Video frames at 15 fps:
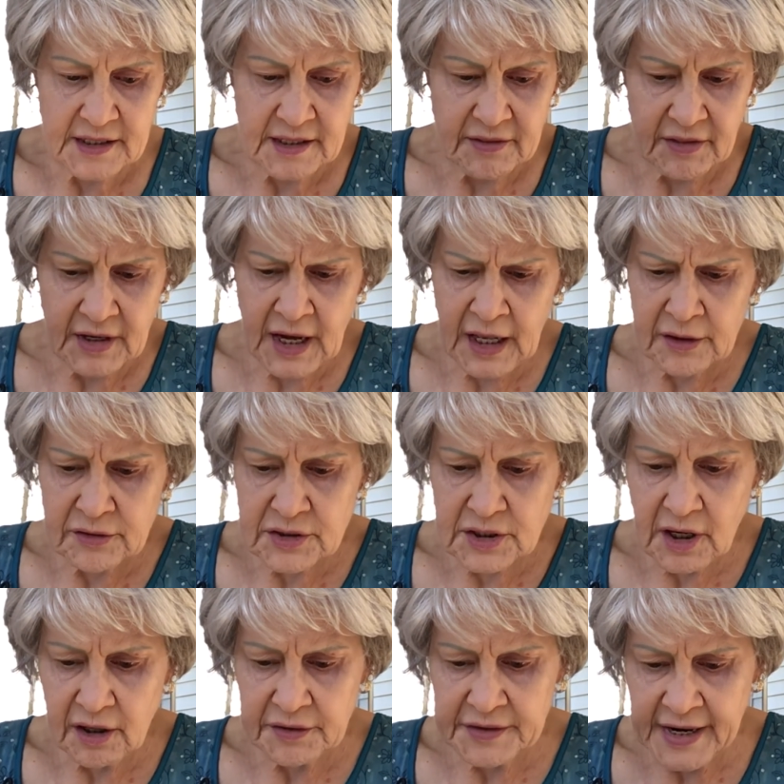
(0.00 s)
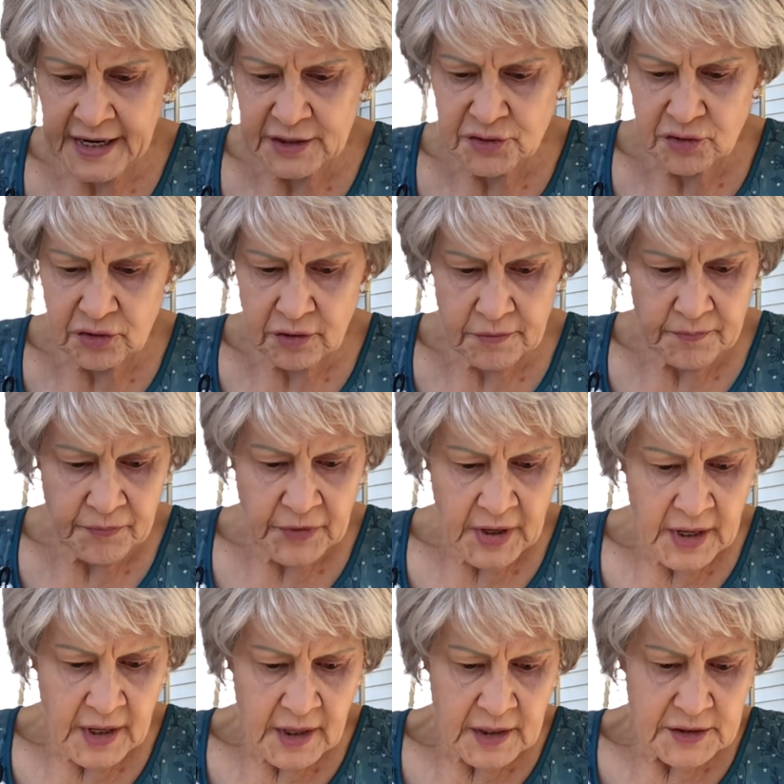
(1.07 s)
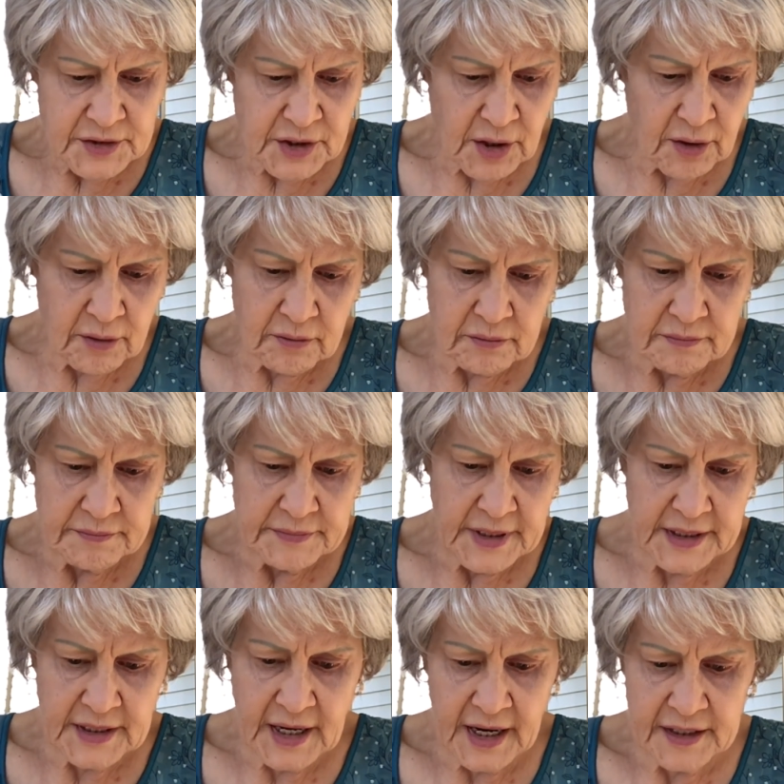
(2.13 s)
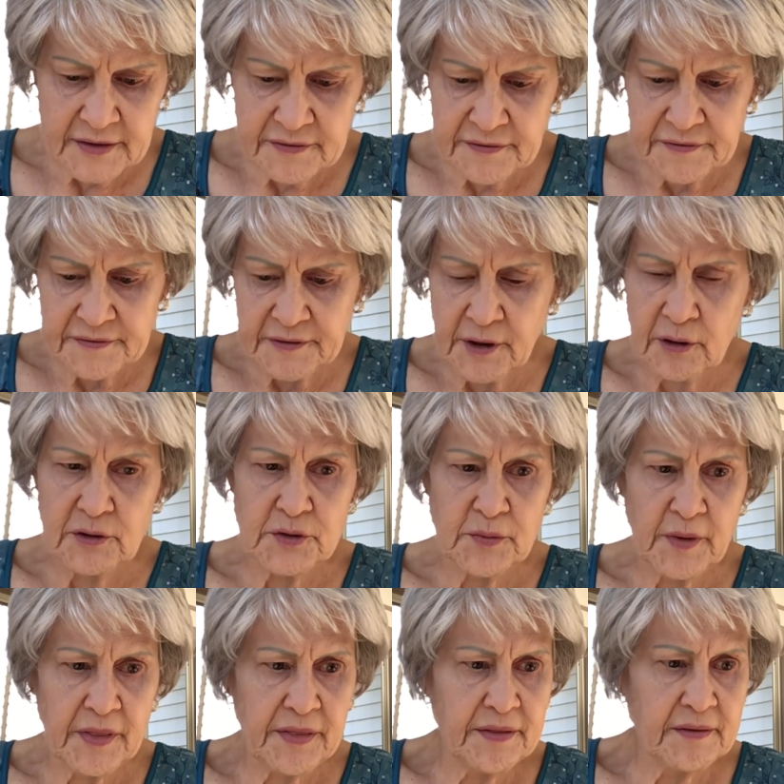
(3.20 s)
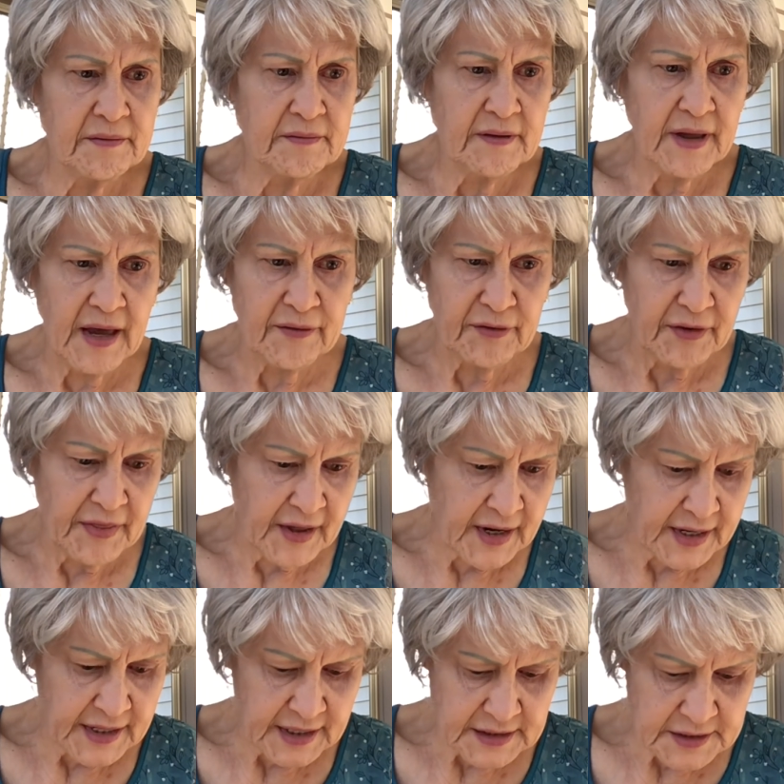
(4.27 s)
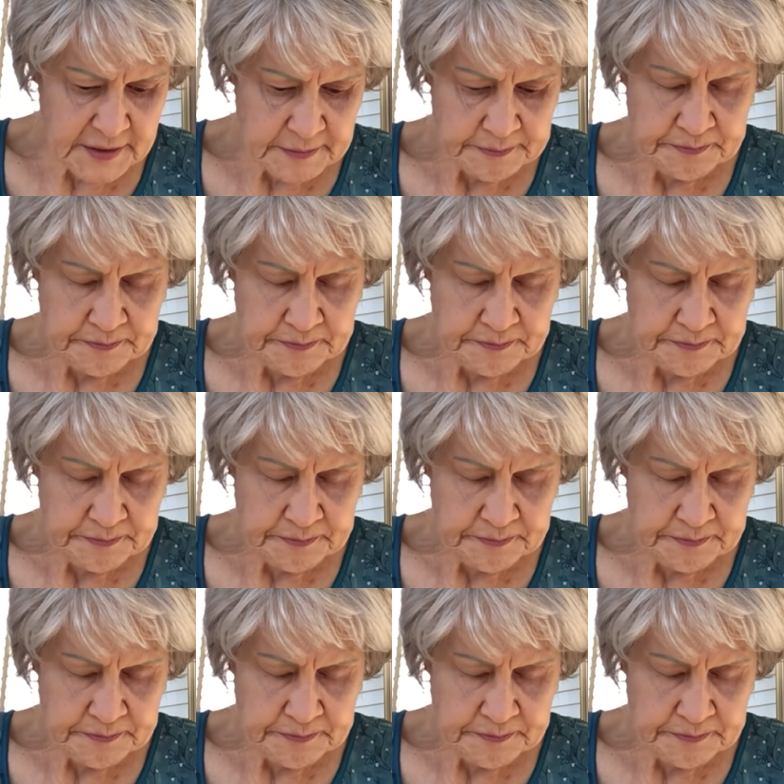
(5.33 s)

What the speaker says: The color is called Natural, so it kind of goes with everything, I guess.